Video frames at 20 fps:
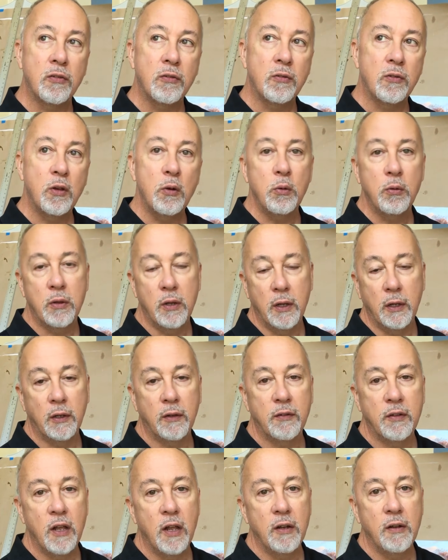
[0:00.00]
two
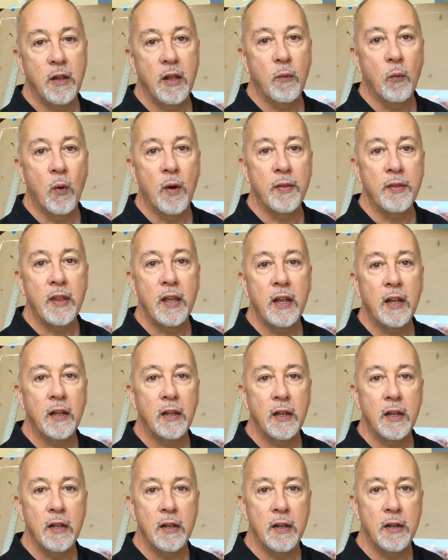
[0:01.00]
things. One thing
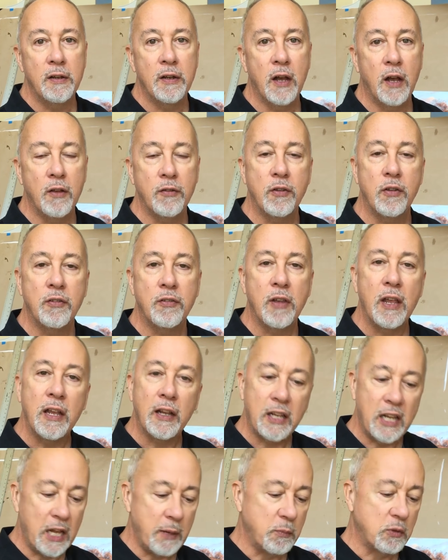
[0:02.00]
it does is it
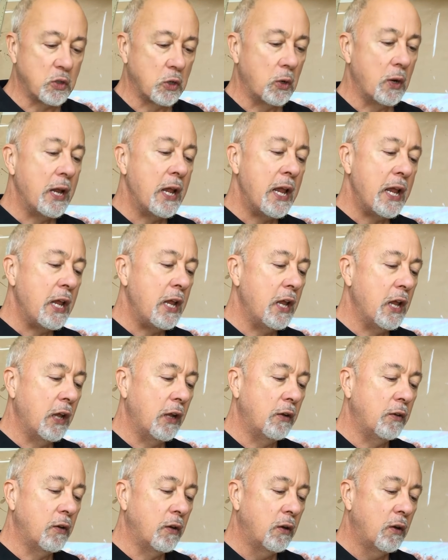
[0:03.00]
keeps your
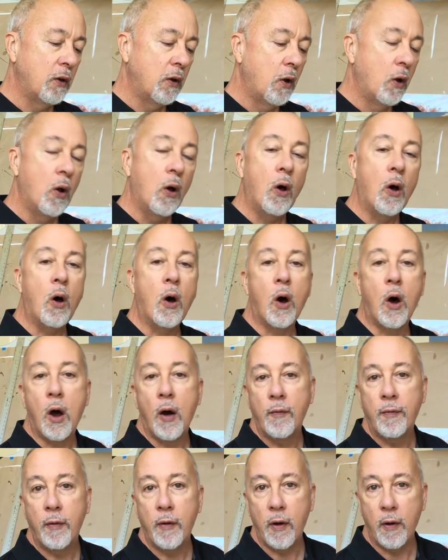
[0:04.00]
hand
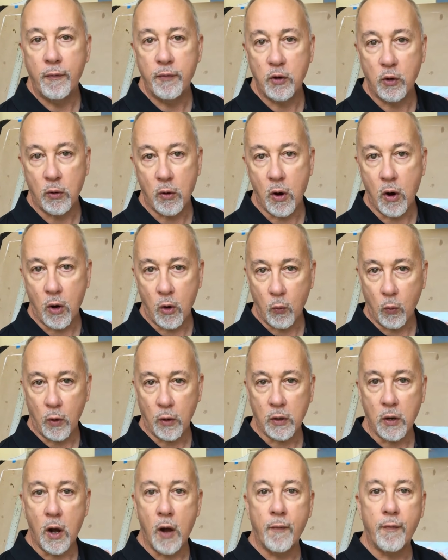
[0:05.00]
off of your
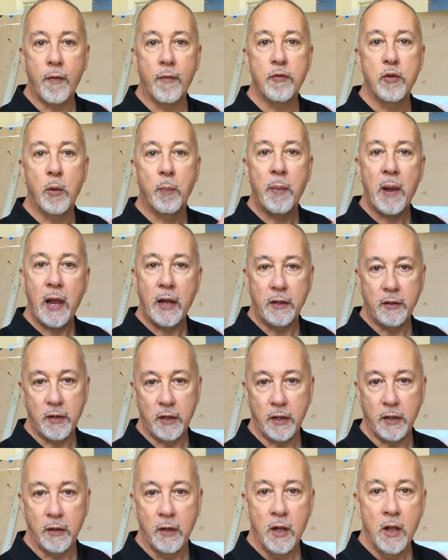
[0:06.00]
artwork, off of your
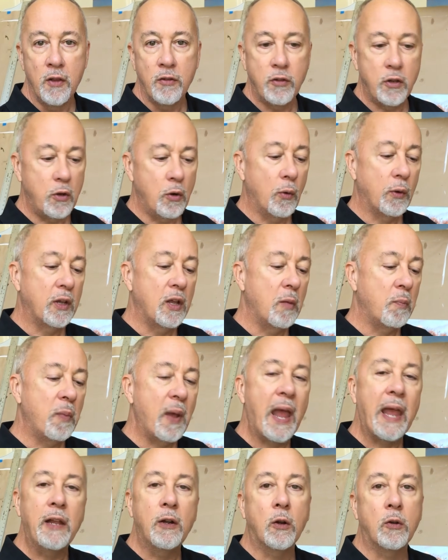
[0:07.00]
painting, so you don't get
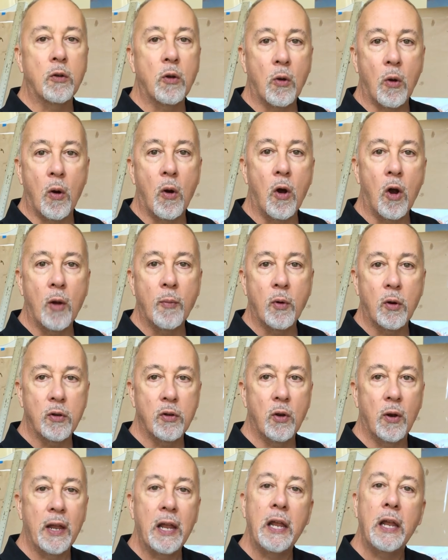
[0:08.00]
paint on your arm or
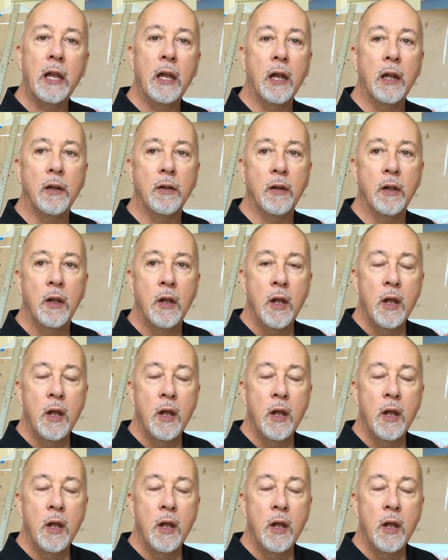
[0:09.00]
your hand.